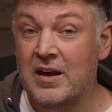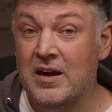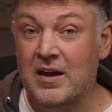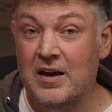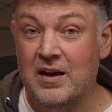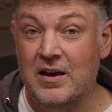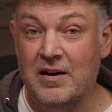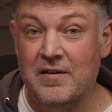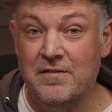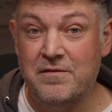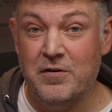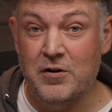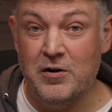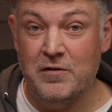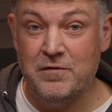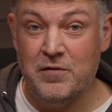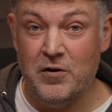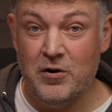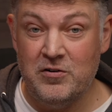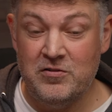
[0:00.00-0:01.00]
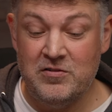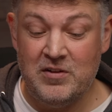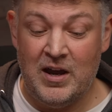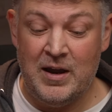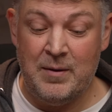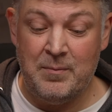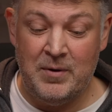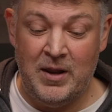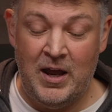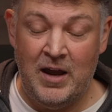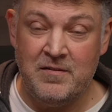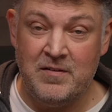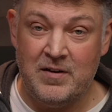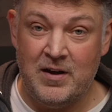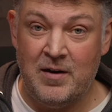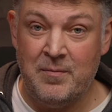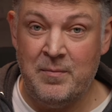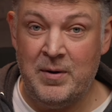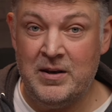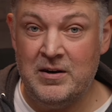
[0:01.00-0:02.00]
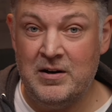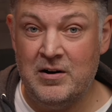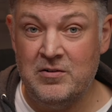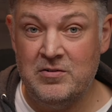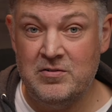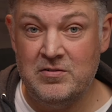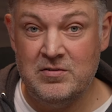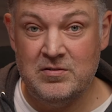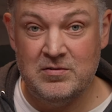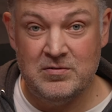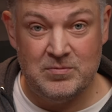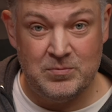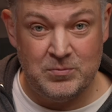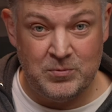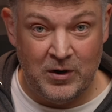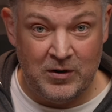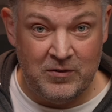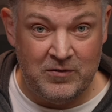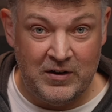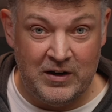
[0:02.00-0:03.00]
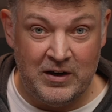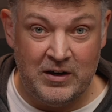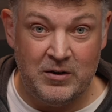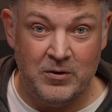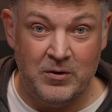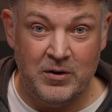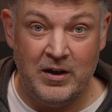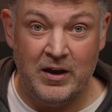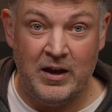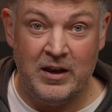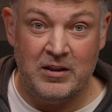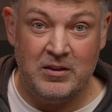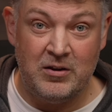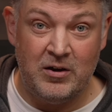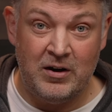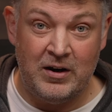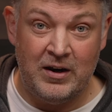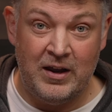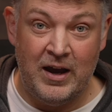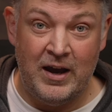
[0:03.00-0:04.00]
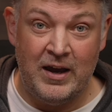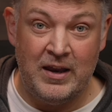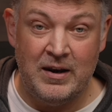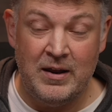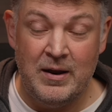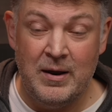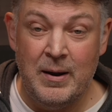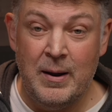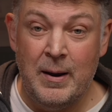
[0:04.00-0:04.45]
for the first time live. I mean, there's one thing looking at it online,